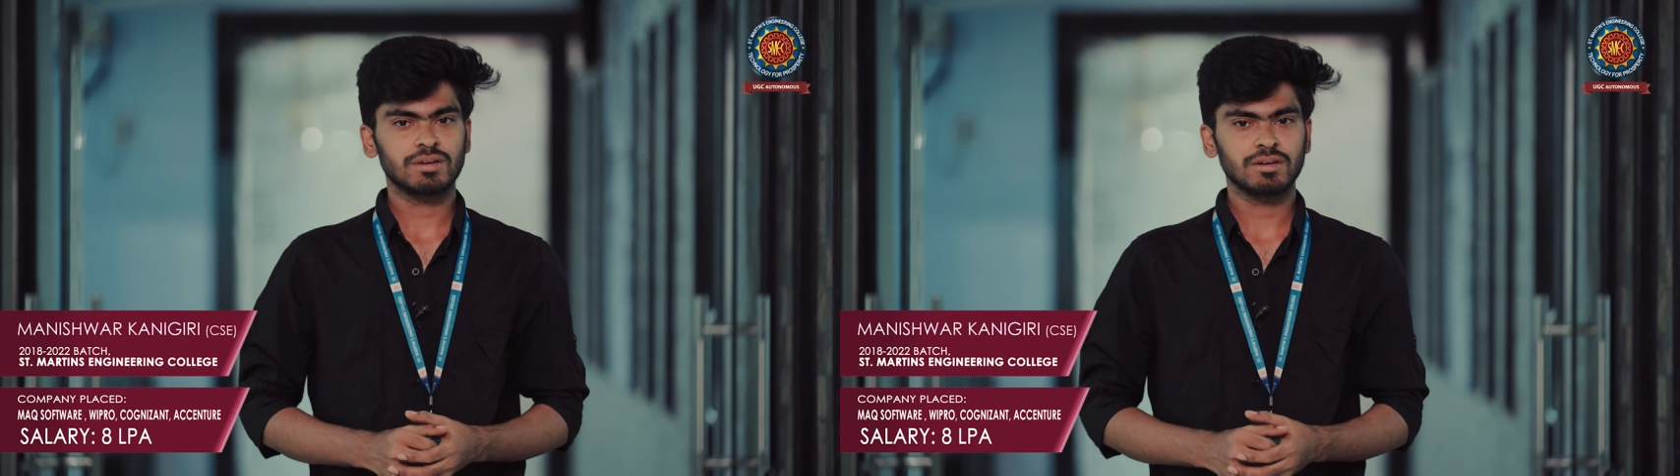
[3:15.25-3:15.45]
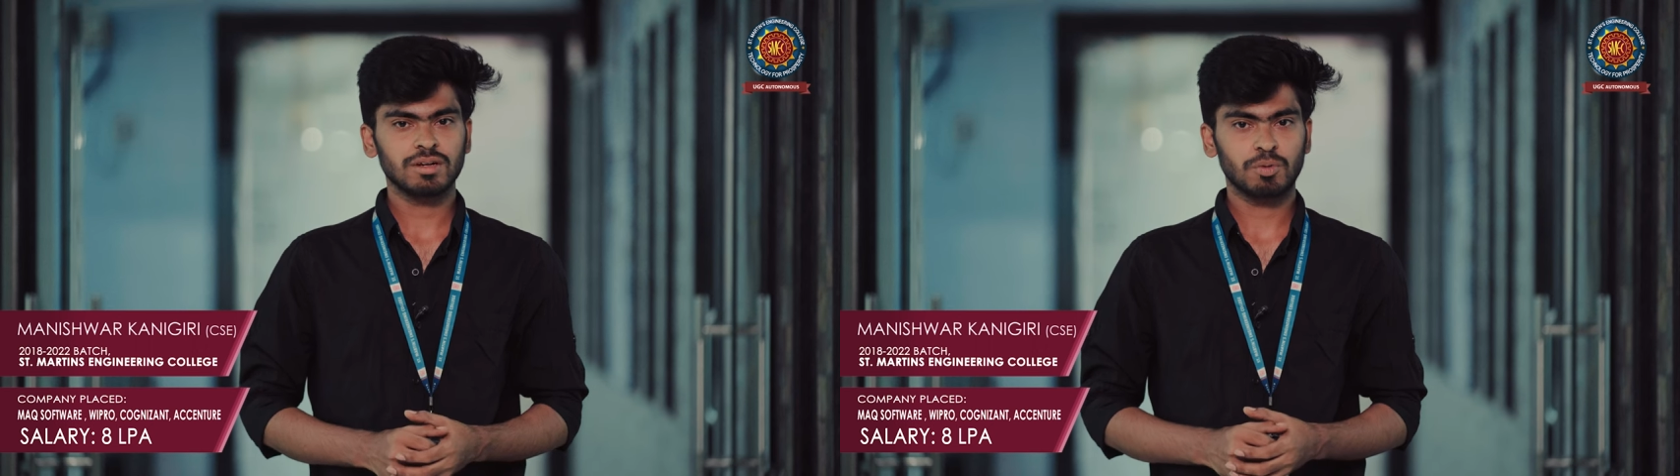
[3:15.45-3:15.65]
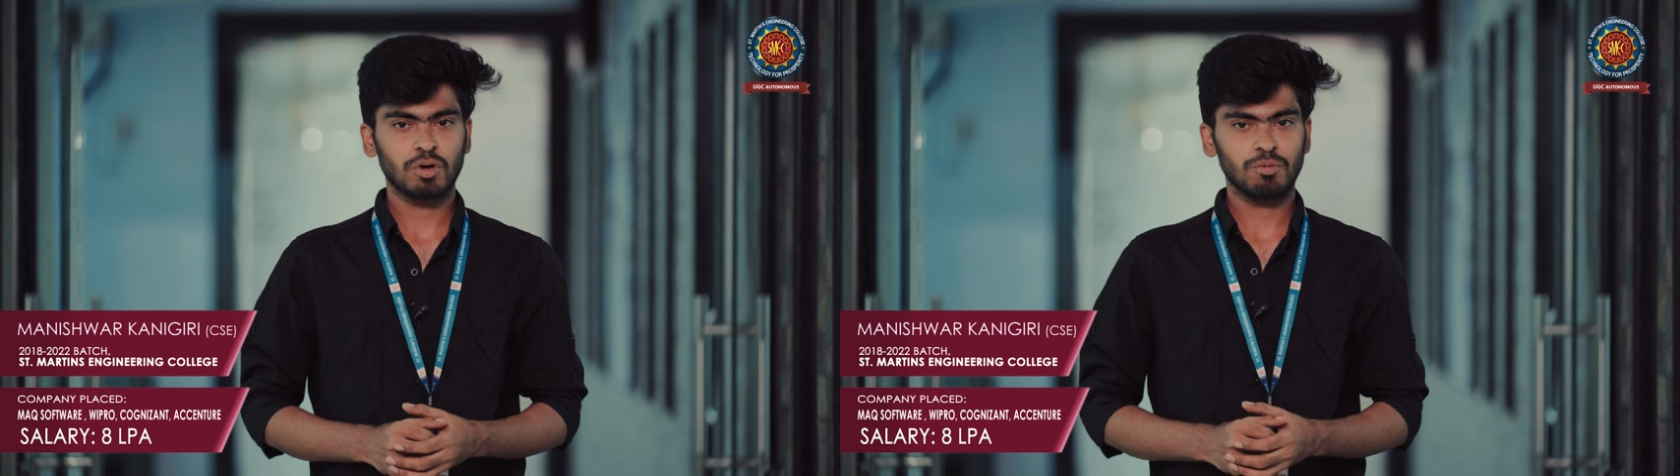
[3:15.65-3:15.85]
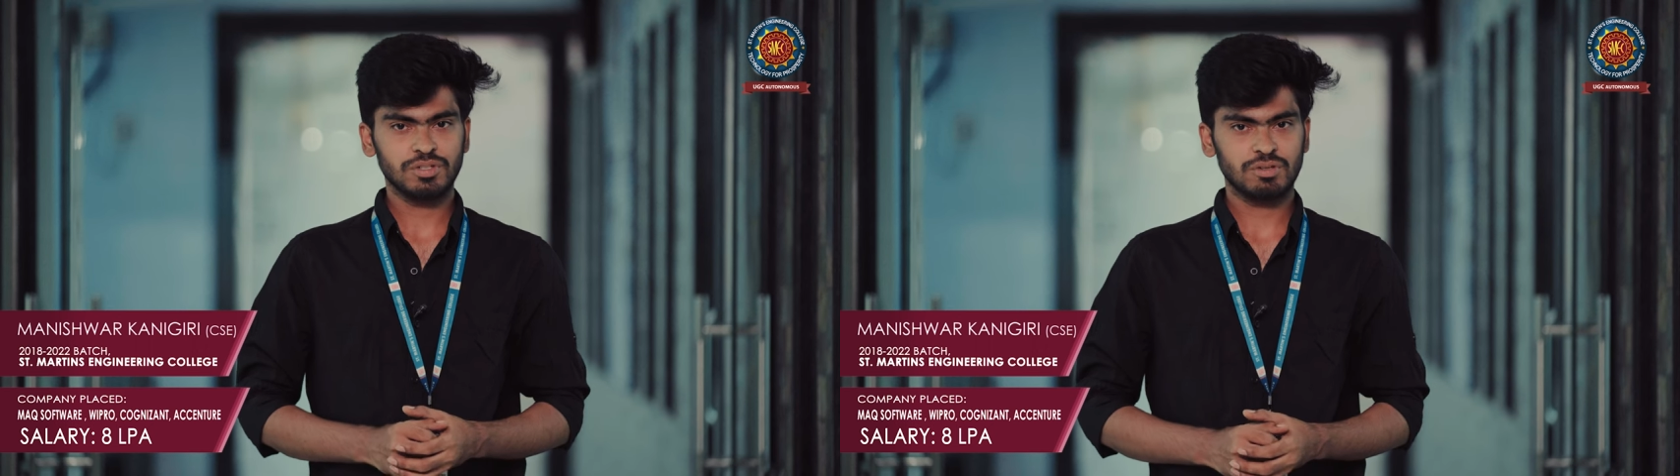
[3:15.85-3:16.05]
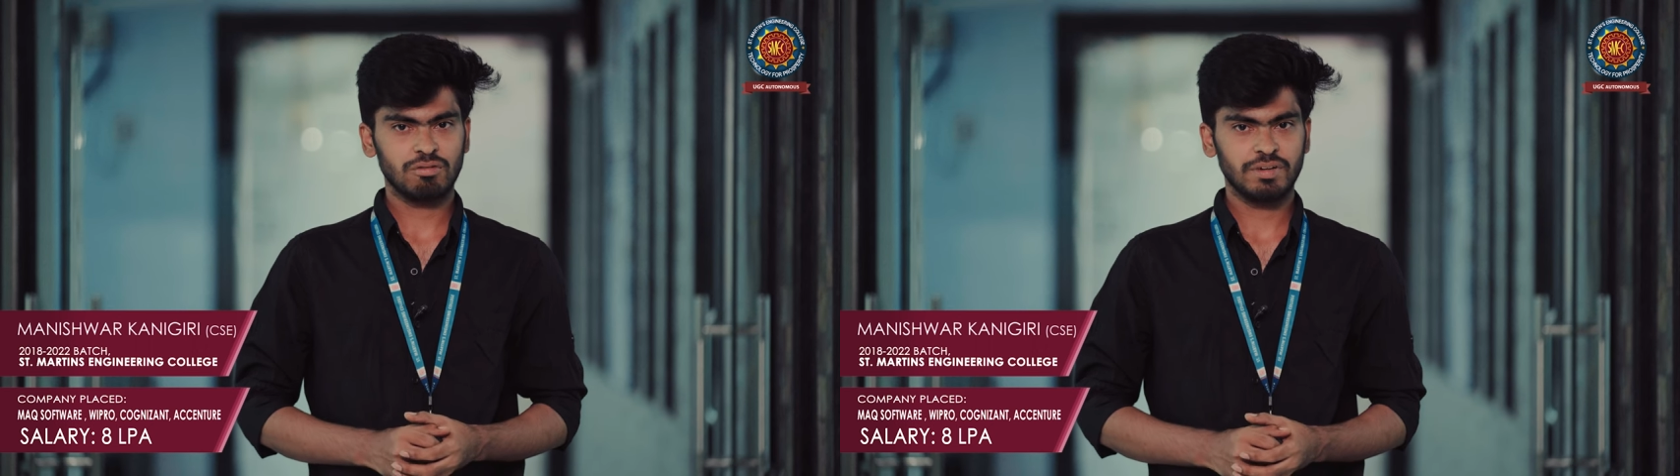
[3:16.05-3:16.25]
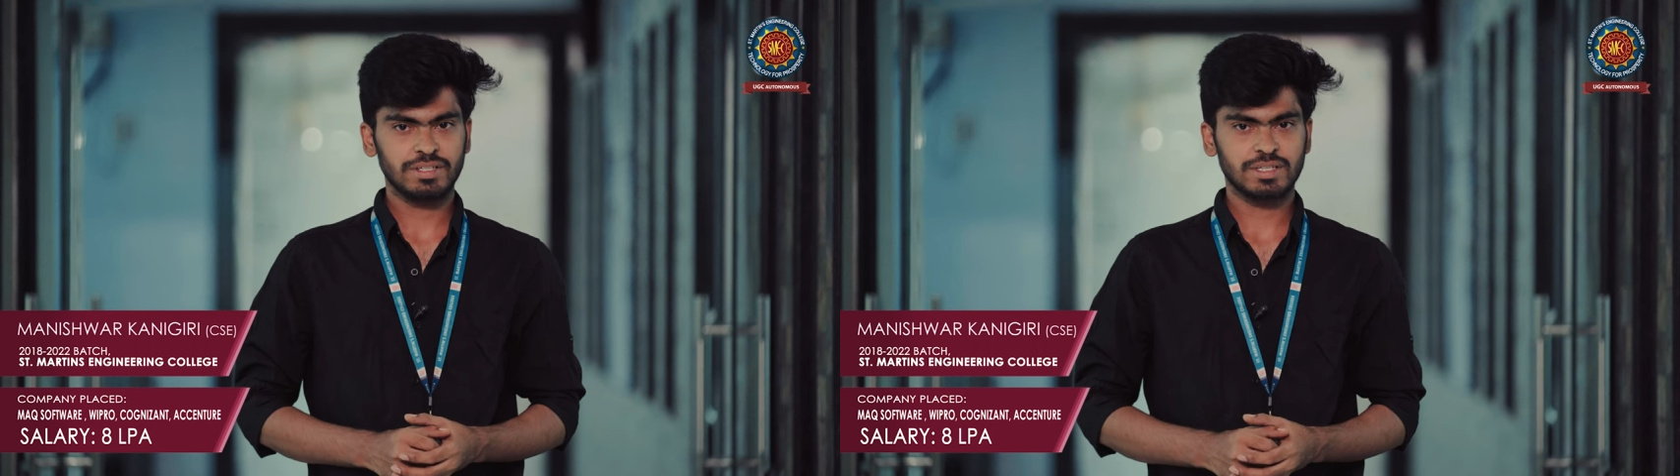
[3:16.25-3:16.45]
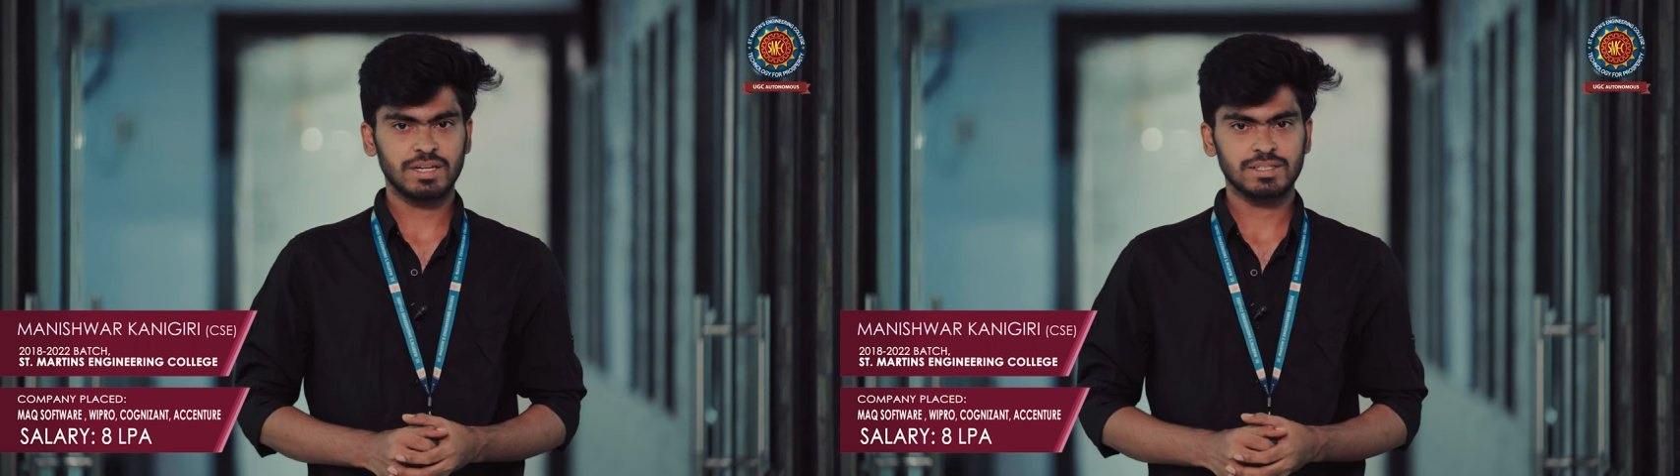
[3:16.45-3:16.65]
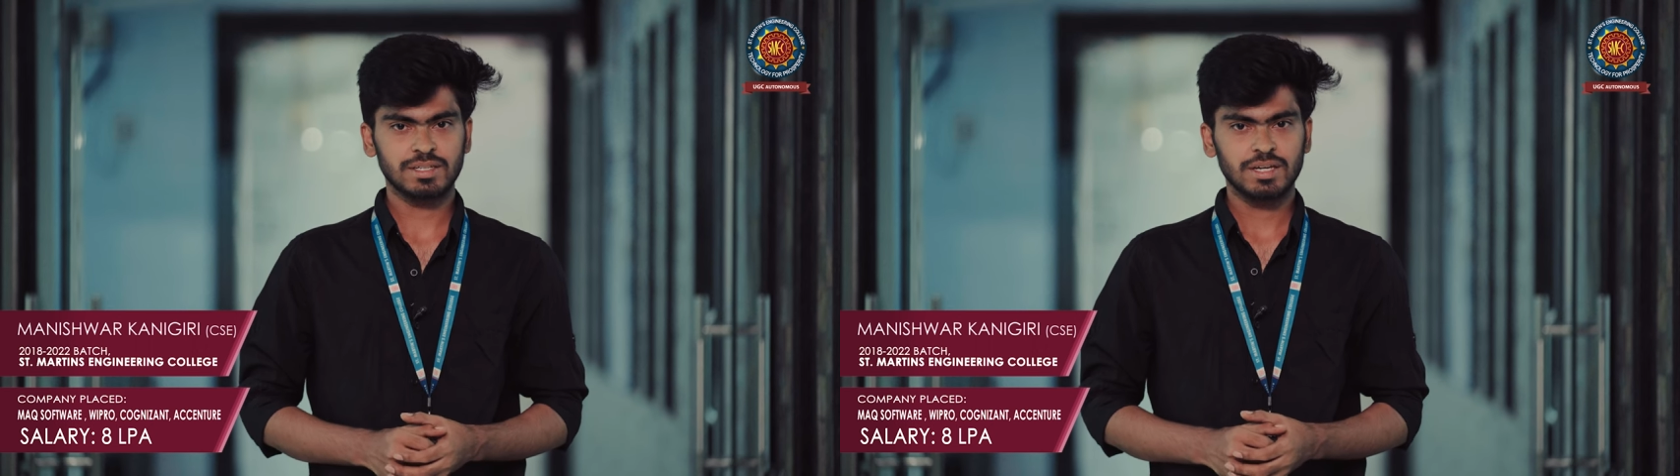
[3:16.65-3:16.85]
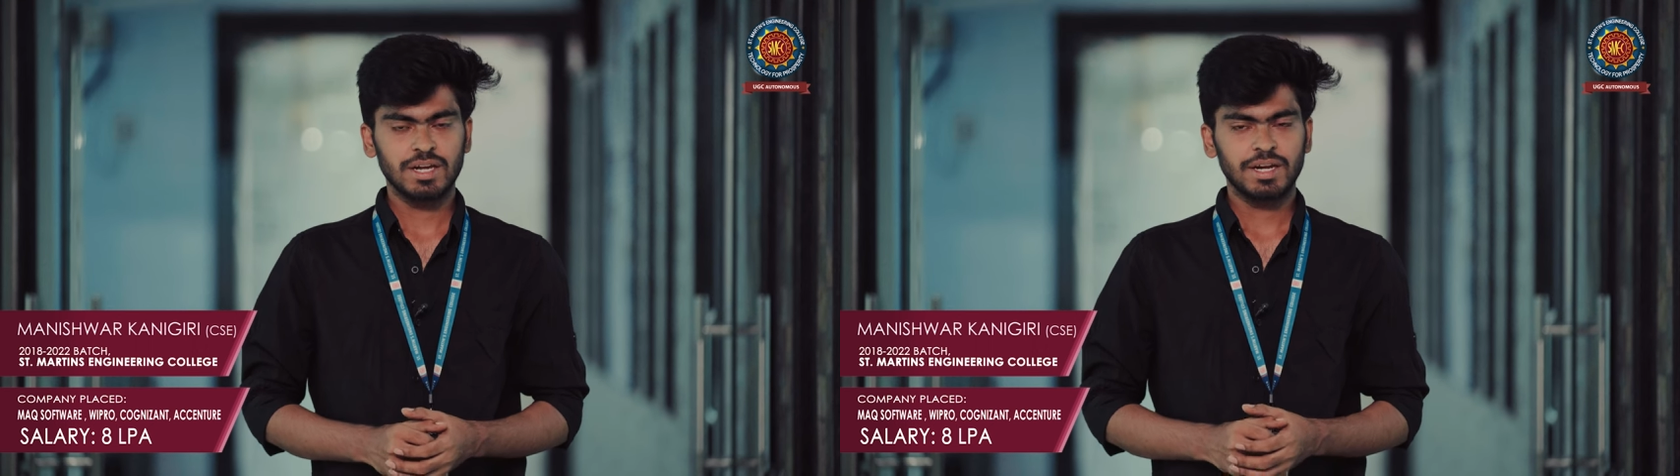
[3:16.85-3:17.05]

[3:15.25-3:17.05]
on problem solving skills.